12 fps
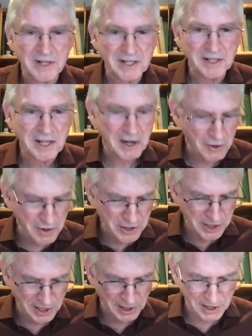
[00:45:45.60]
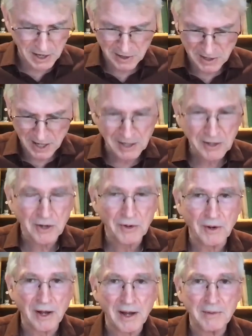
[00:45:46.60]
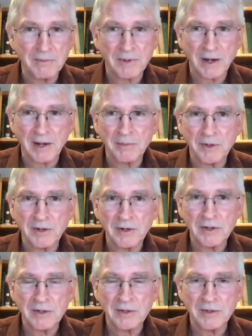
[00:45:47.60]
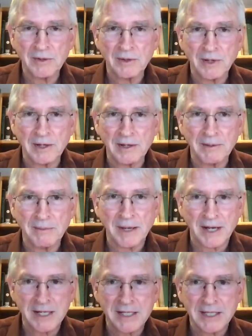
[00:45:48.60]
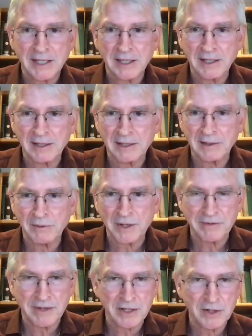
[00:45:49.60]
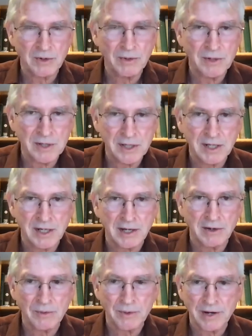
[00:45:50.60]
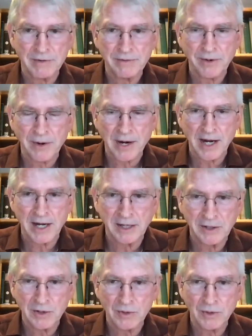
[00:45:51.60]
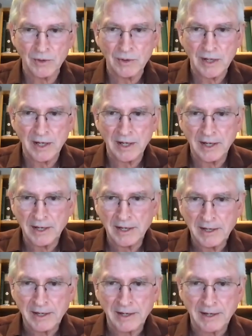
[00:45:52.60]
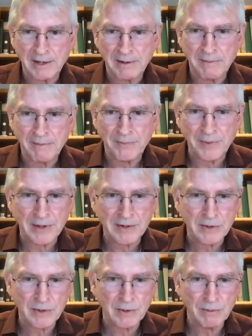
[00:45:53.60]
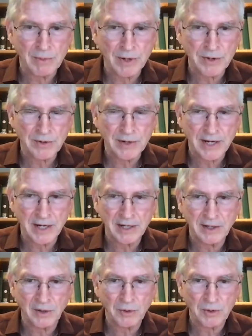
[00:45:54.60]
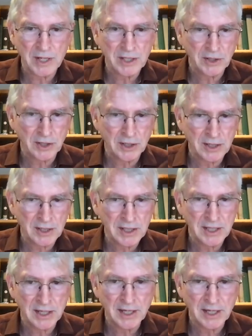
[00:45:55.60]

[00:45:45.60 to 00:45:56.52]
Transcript: encouraging. Uh, thank you. I'm, I'm going to um, ask uh, one of our students now, Ralph Craig, to, um, to moderate the questions,